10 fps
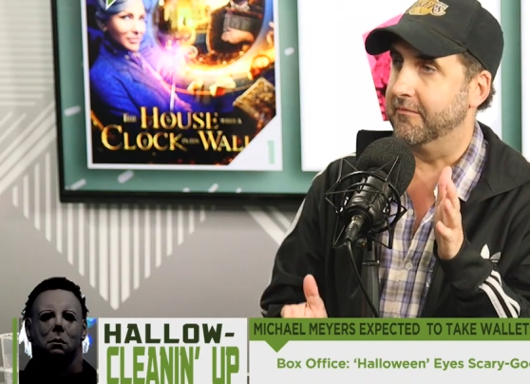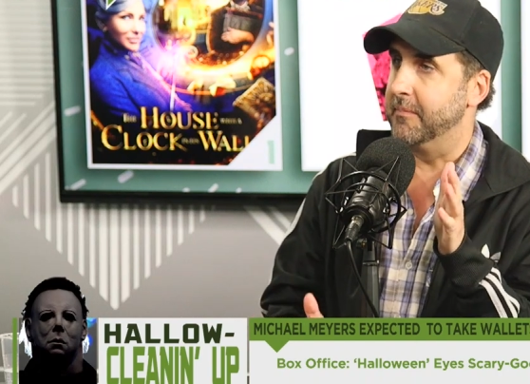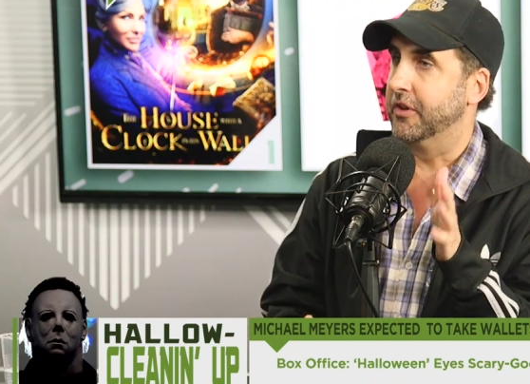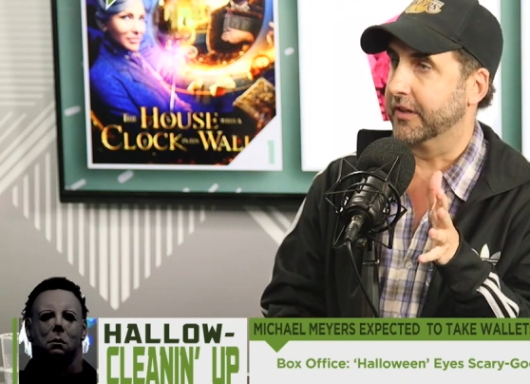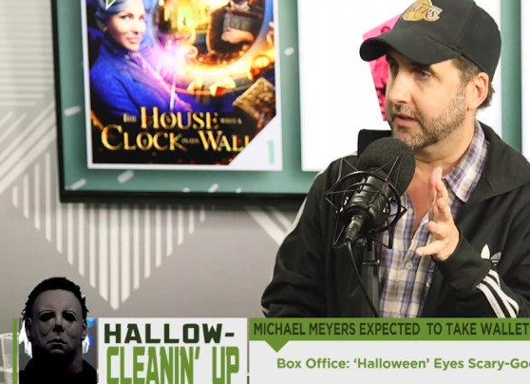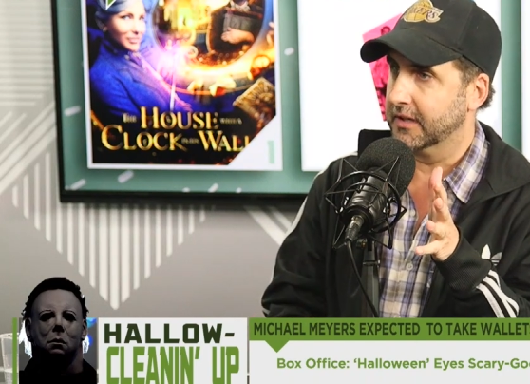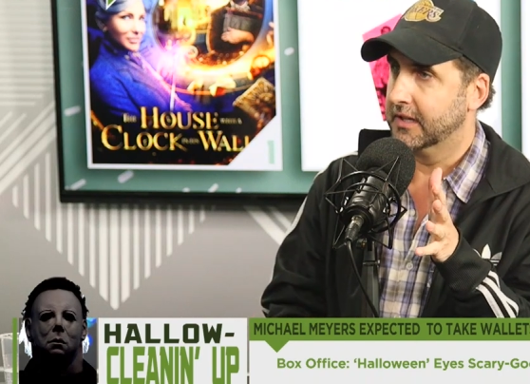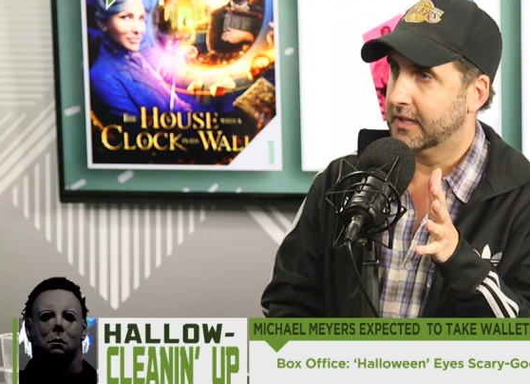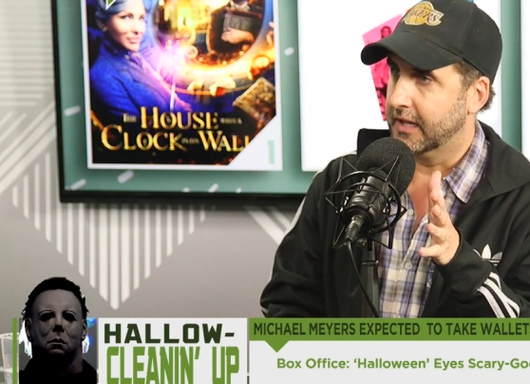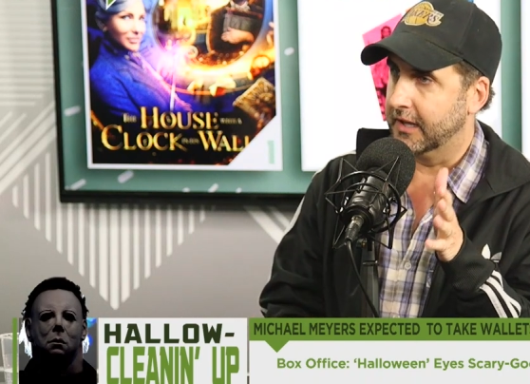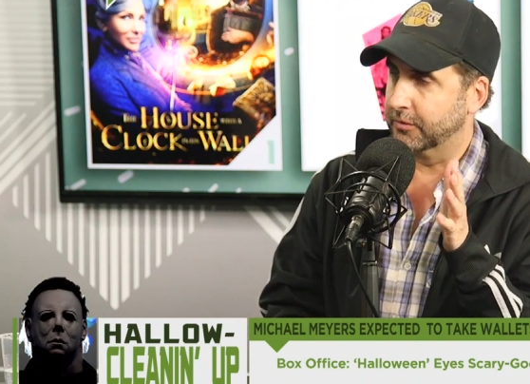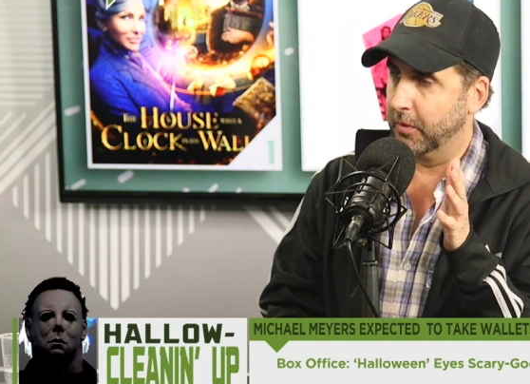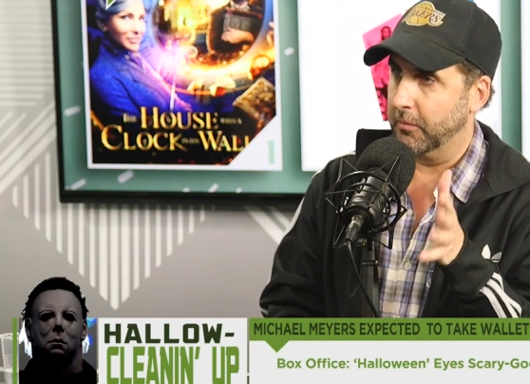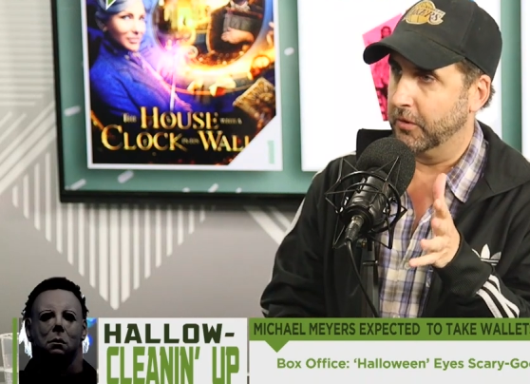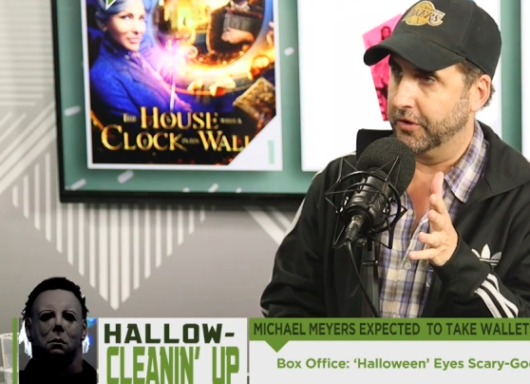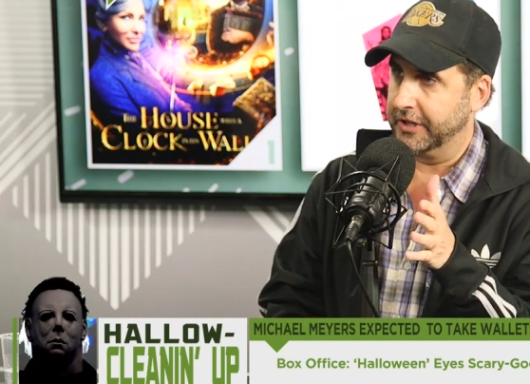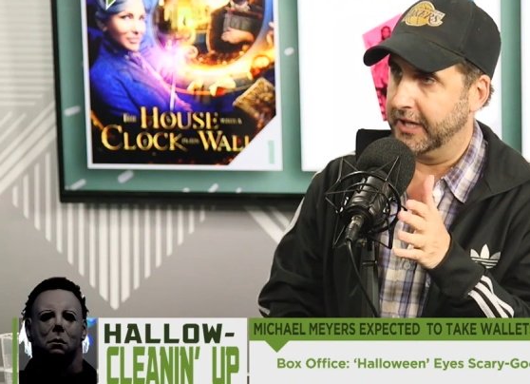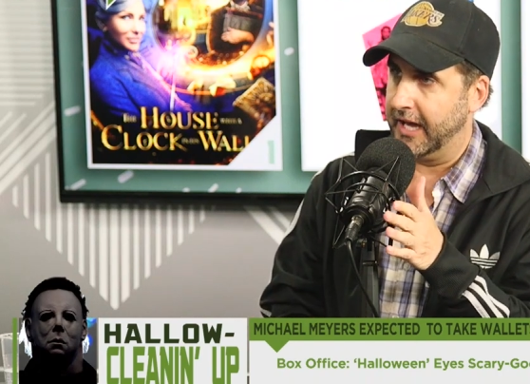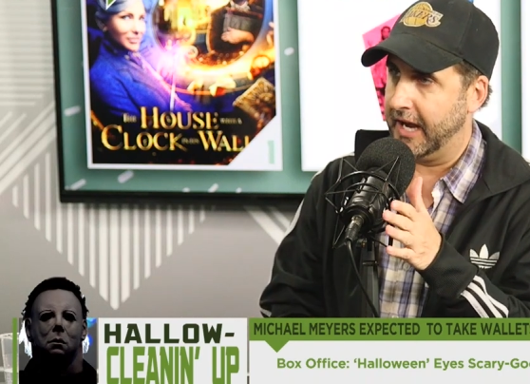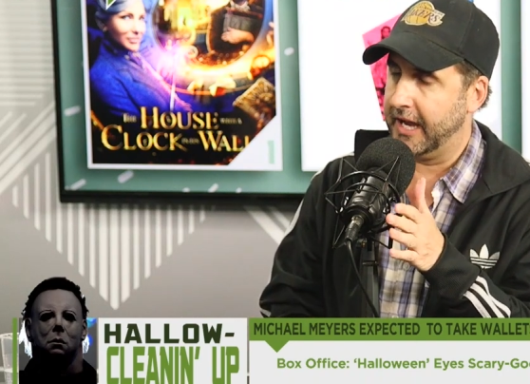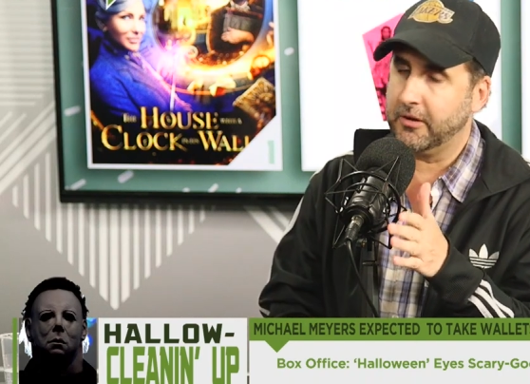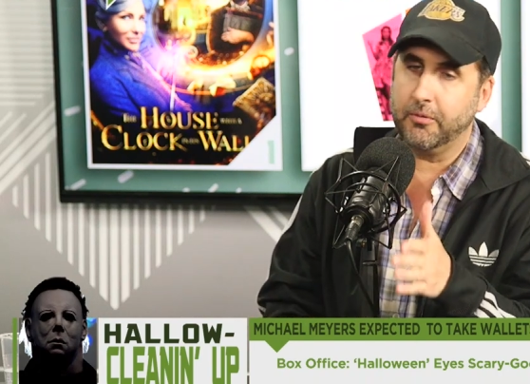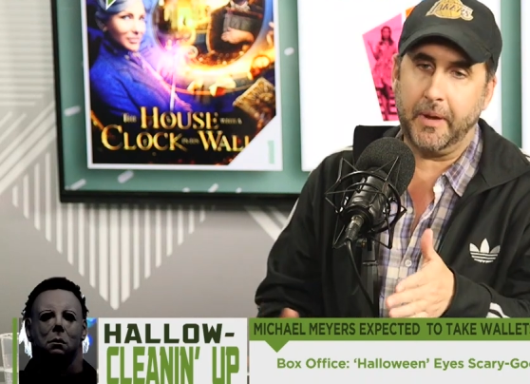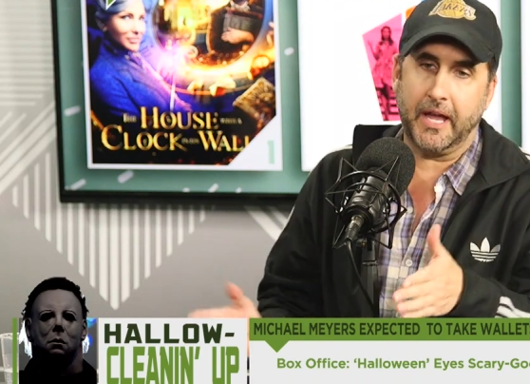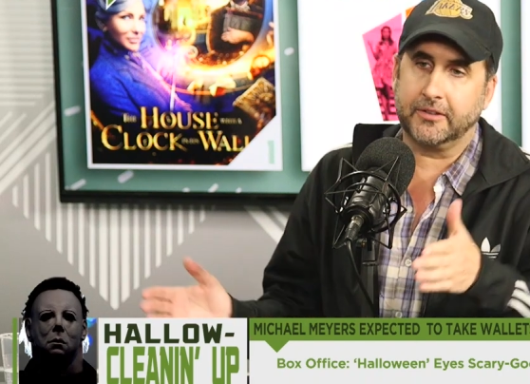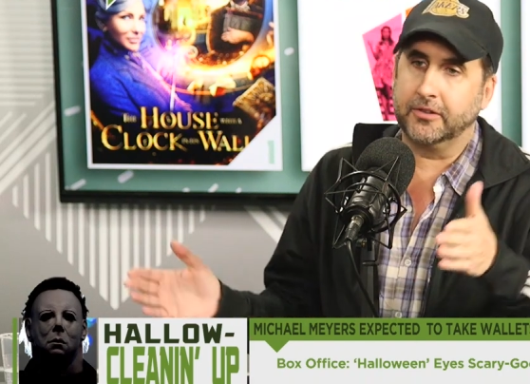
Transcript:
Speaker 1: million is what we're looking at. I go back